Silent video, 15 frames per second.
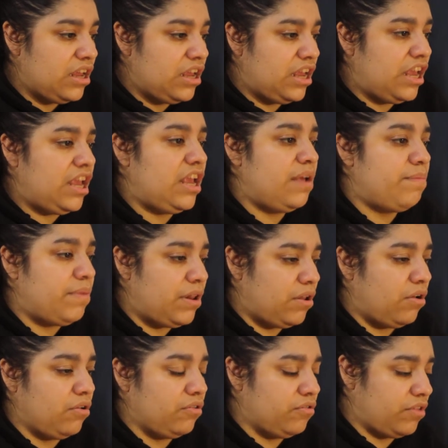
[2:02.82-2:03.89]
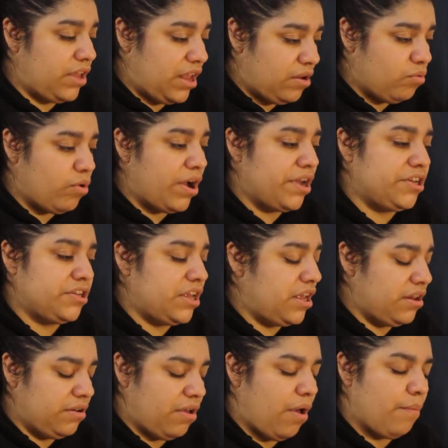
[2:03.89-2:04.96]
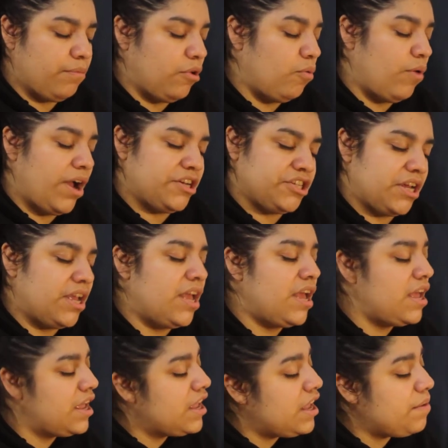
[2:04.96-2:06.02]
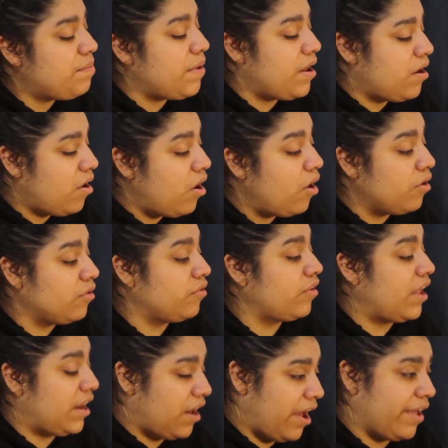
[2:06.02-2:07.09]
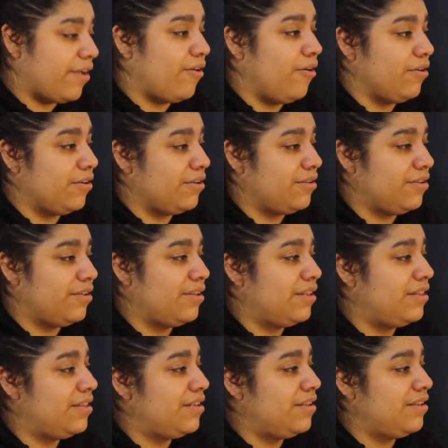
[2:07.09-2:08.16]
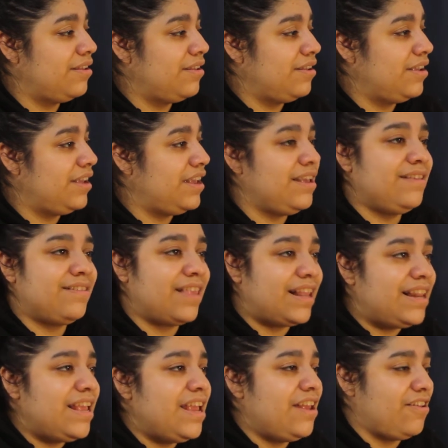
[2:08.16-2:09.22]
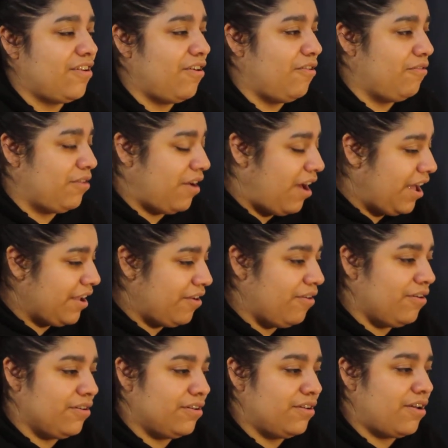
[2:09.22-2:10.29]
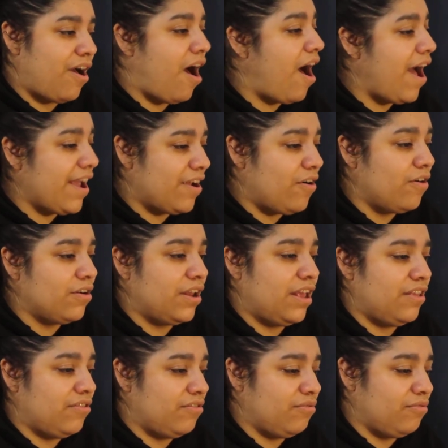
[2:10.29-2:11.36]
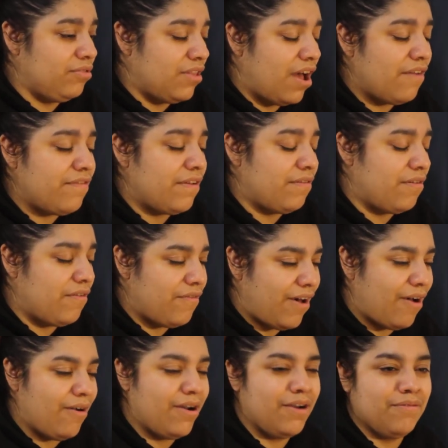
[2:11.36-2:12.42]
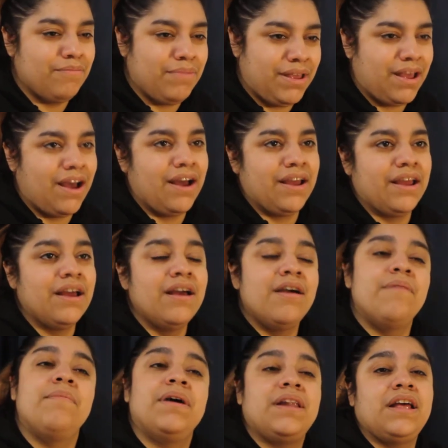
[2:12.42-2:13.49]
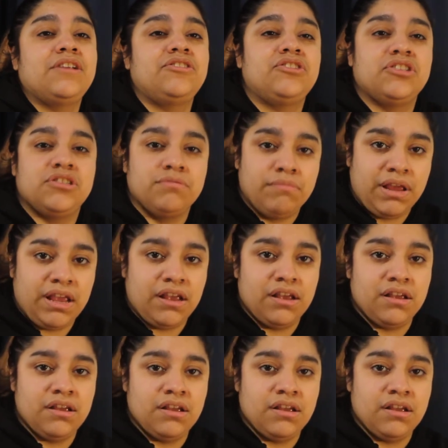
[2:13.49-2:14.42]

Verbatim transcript: He belongs in in um, not YG. He belongs in iKON. He's the leader of iKON. iKON is nothing without BI. But that's just me.